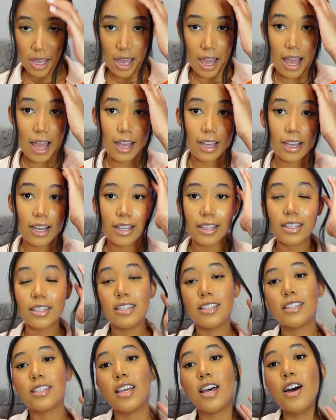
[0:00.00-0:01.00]
I got
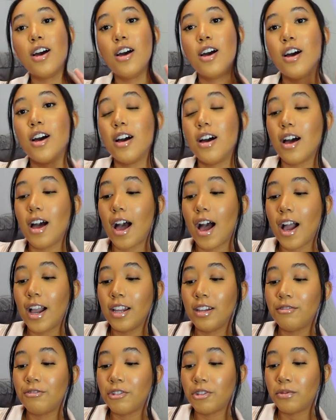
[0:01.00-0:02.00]
this
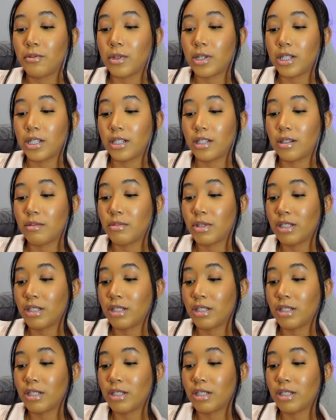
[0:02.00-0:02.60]
ivory one,